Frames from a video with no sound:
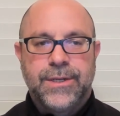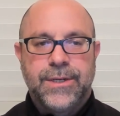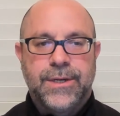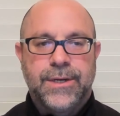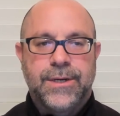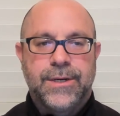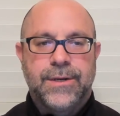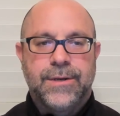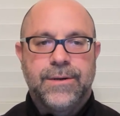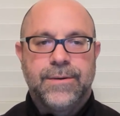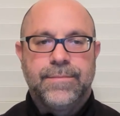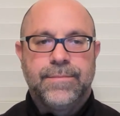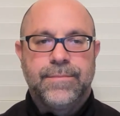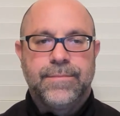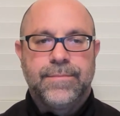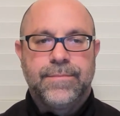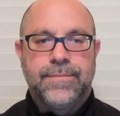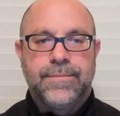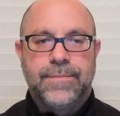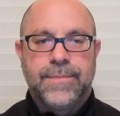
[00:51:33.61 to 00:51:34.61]

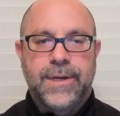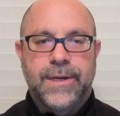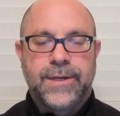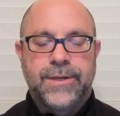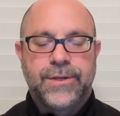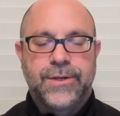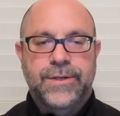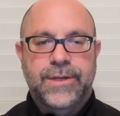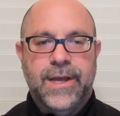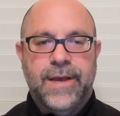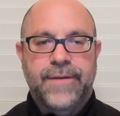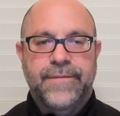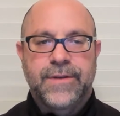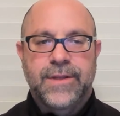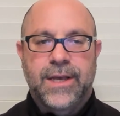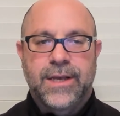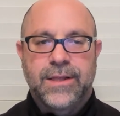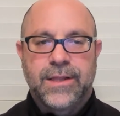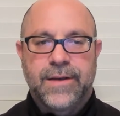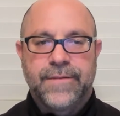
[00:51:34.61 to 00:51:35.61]
and just having
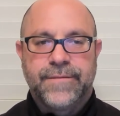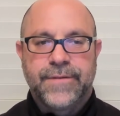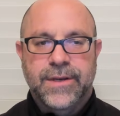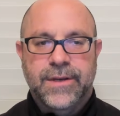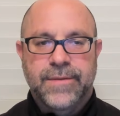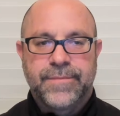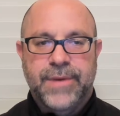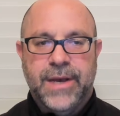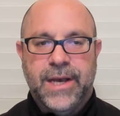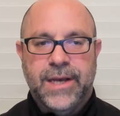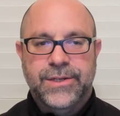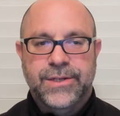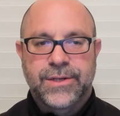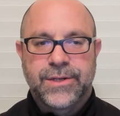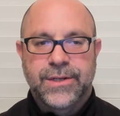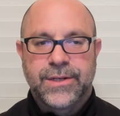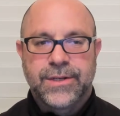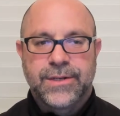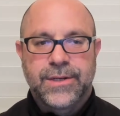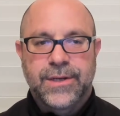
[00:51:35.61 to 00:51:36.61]
that loving,
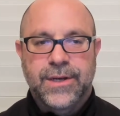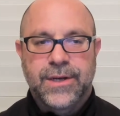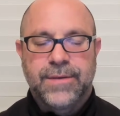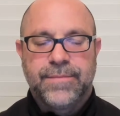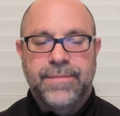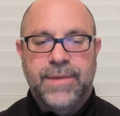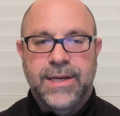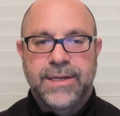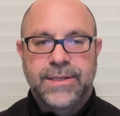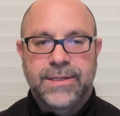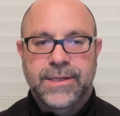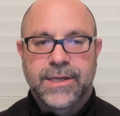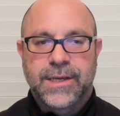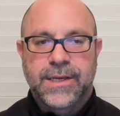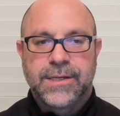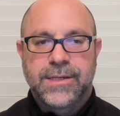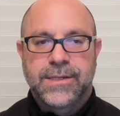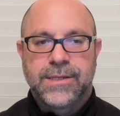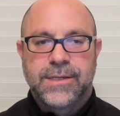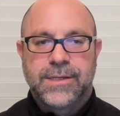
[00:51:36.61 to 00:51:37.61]
compassionate
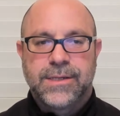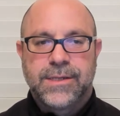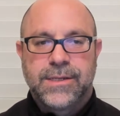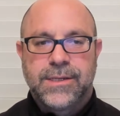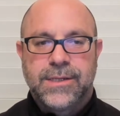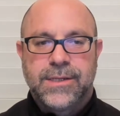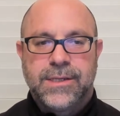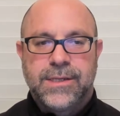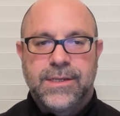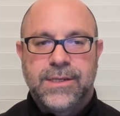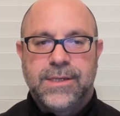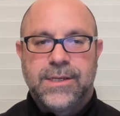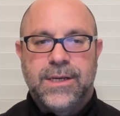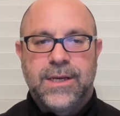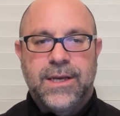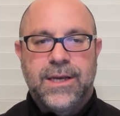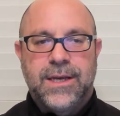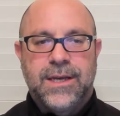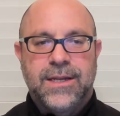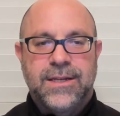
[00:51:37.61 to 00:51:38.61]
mindset.
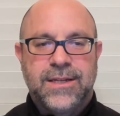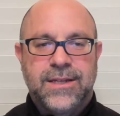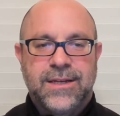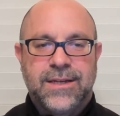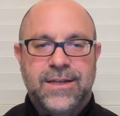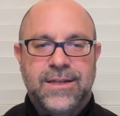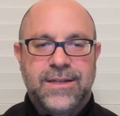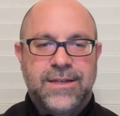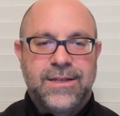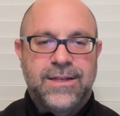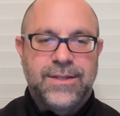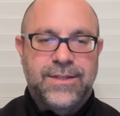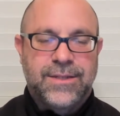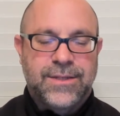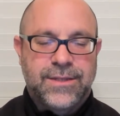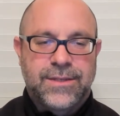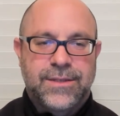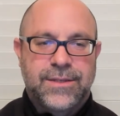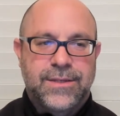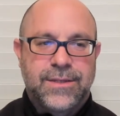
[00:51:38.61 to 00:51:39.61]
And
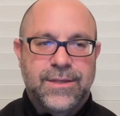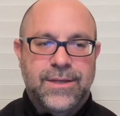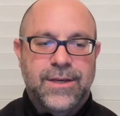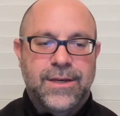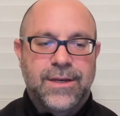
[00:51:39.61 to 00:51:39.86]
it's